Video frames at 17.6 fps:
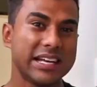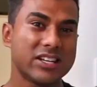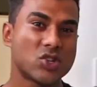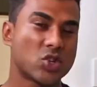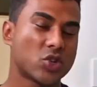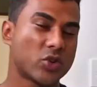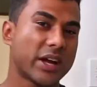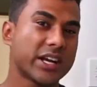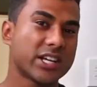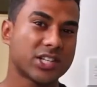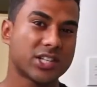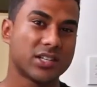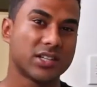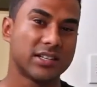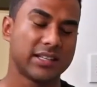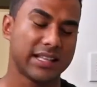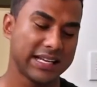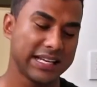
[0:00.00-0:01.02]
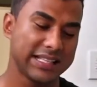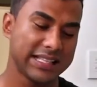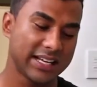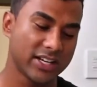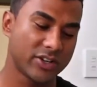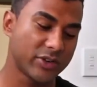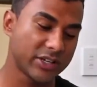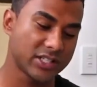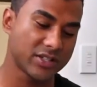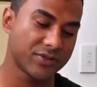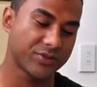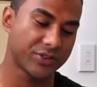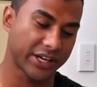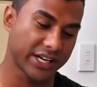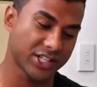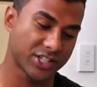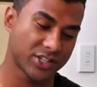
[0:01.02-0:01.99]
that traction, they need that aggressive
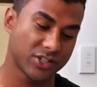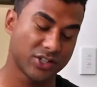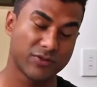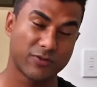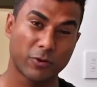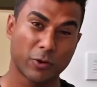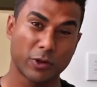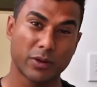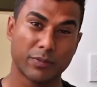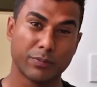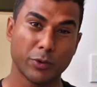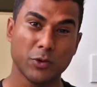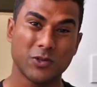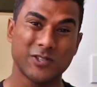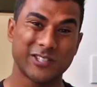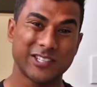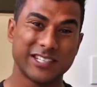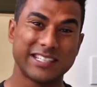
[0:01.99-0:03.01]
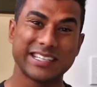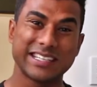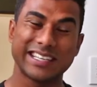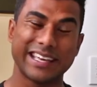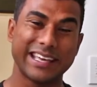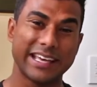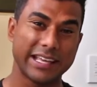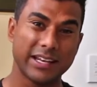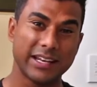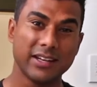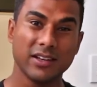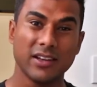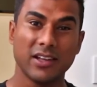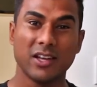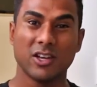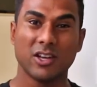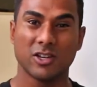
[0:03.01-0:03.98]
traction for the boots to dig in
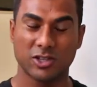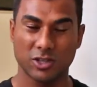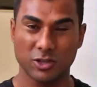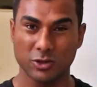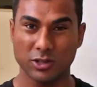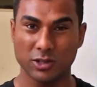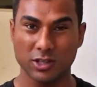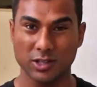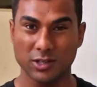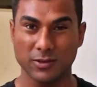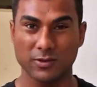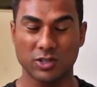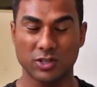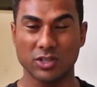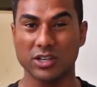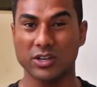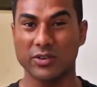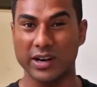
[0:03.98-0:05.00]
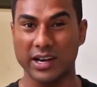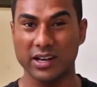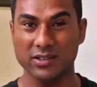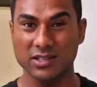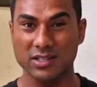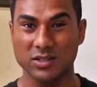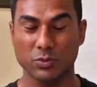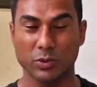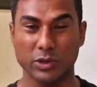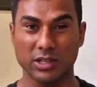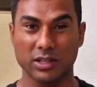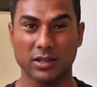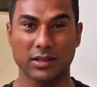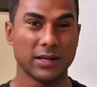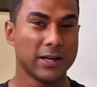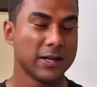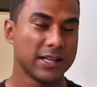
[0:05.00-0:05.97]
to the grounds. With
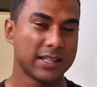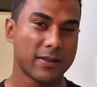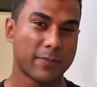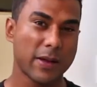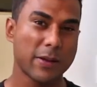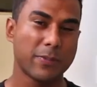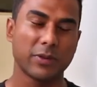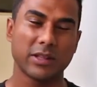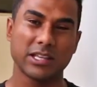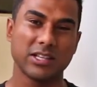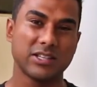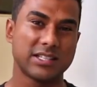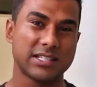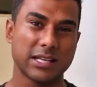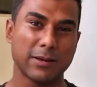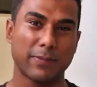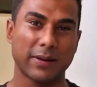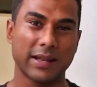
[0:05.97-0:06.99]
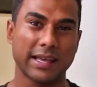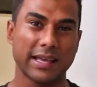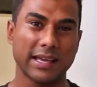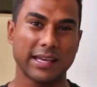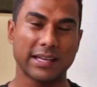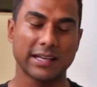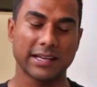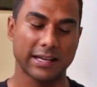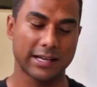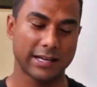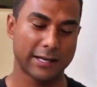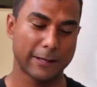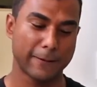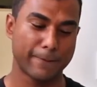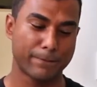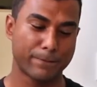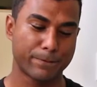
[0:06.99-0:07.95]
the people that you see playing
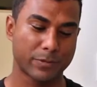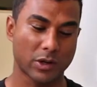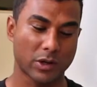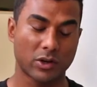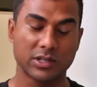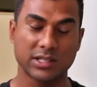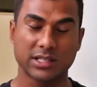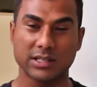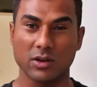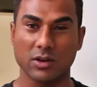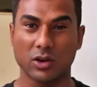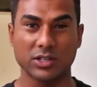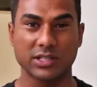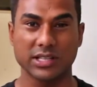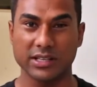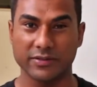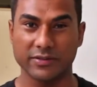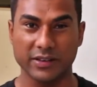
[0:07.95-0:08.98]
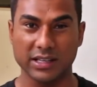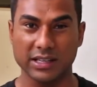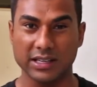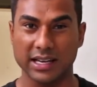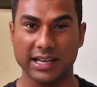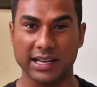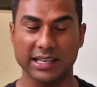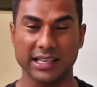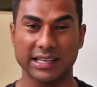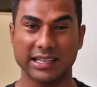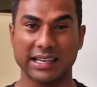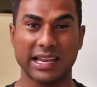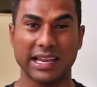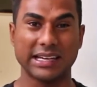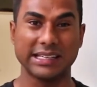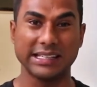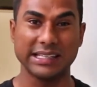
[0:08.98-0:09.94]
on TV, like in
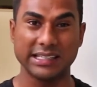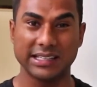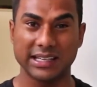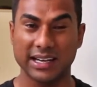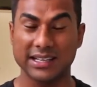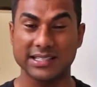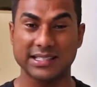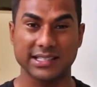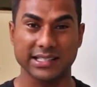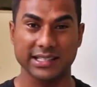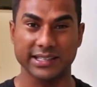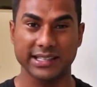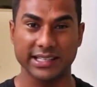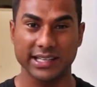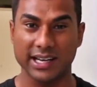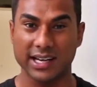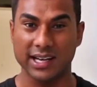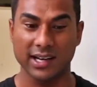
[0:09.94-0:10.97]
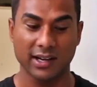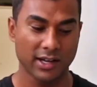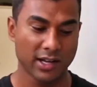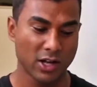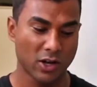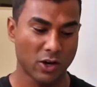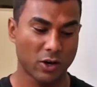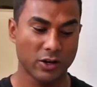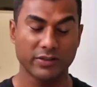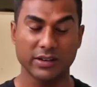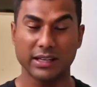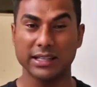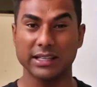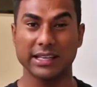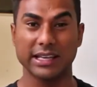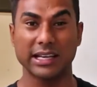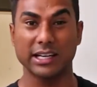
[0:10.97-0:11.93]
La Liga, Serie A, or even
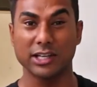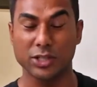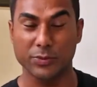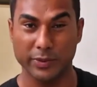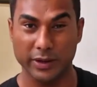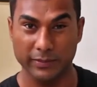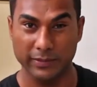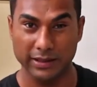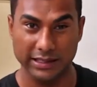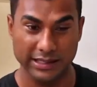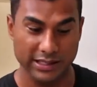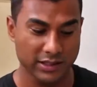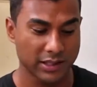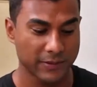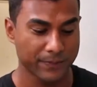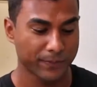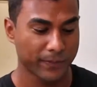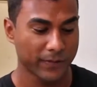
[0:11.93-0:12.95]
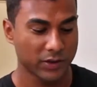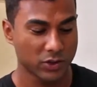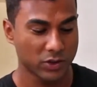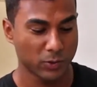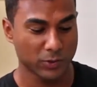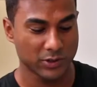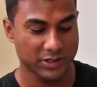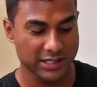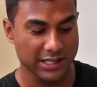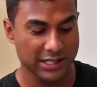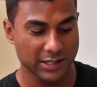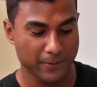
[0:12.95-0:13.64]
in the English Premier League, you will see